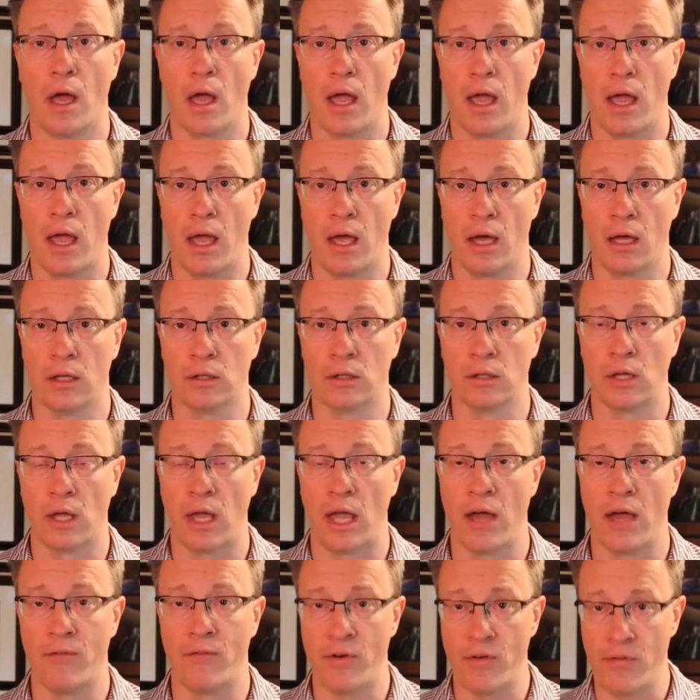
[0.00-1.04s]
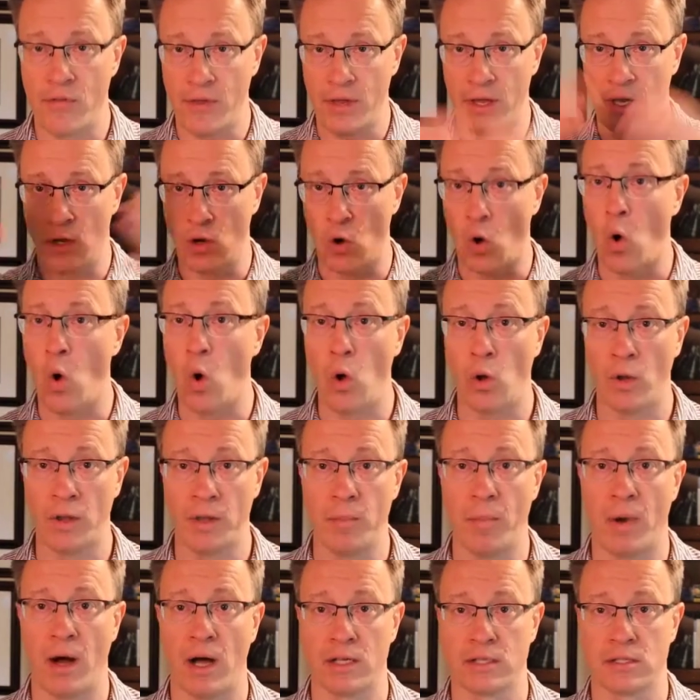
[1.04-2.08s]
And everything, all the
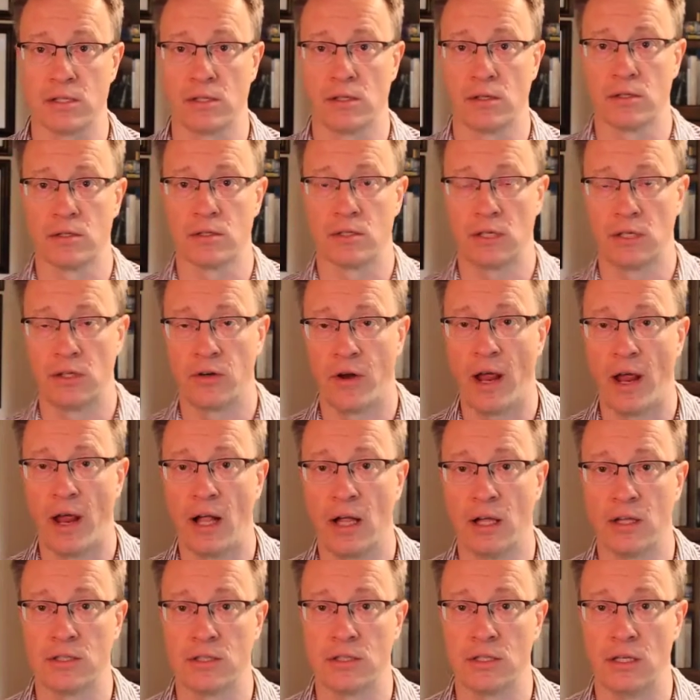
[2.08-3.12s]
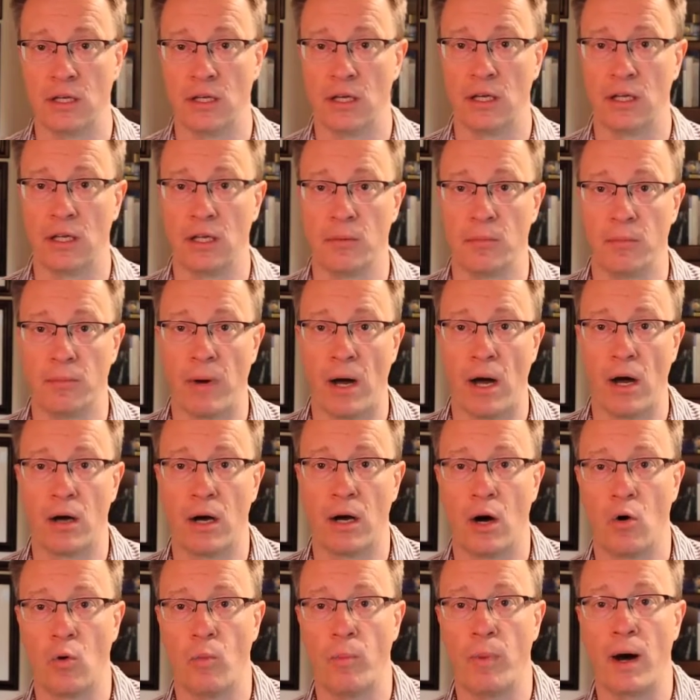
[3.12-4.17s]
muscles in reality in
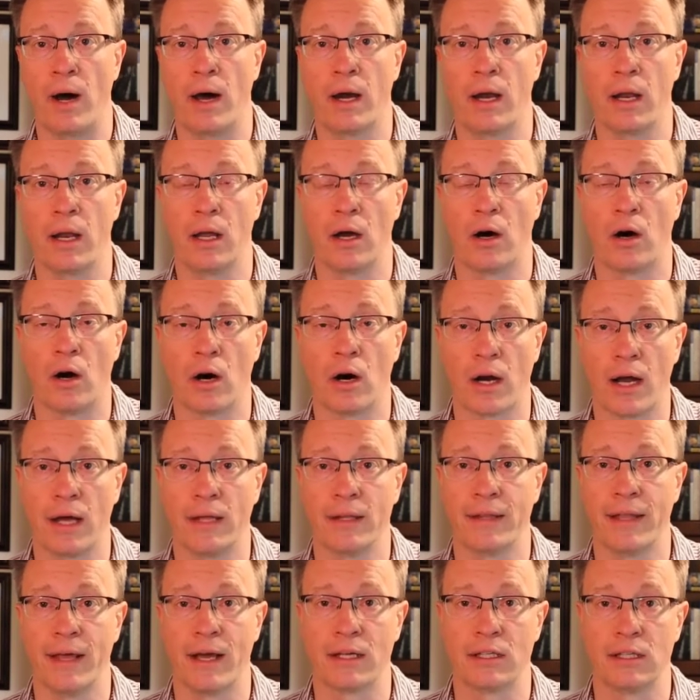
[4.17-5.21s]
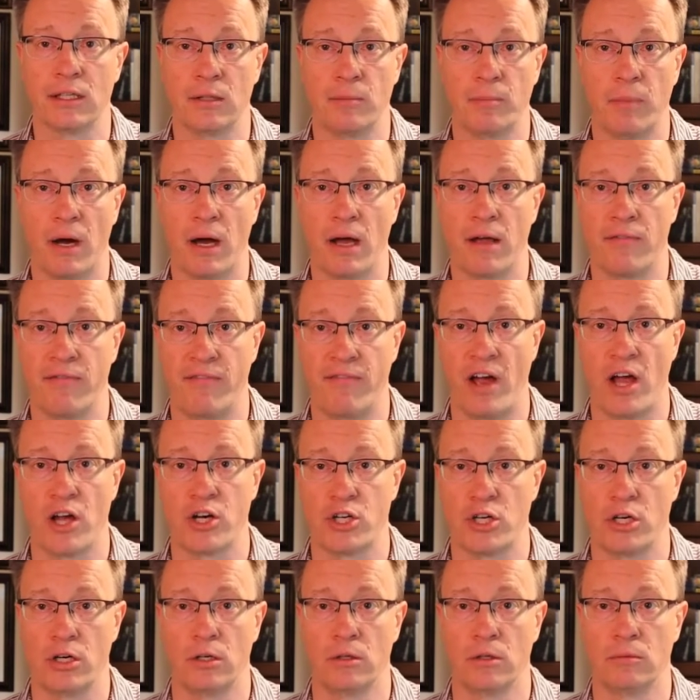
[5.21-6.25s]
our body are connected by
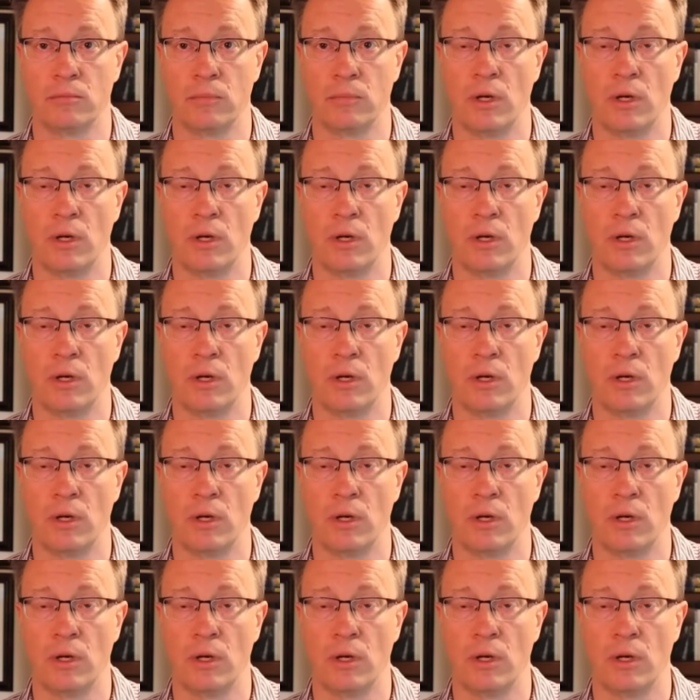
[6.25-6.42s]
fascia.